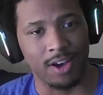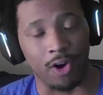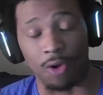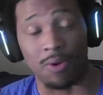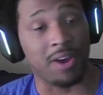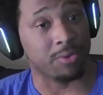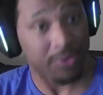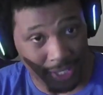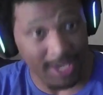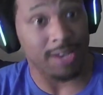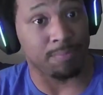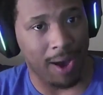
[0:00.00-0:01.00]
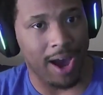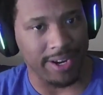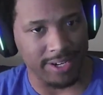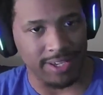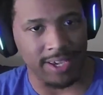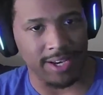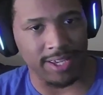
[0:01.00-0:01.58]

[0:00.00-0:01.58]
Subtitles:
Or rather, get bodied again in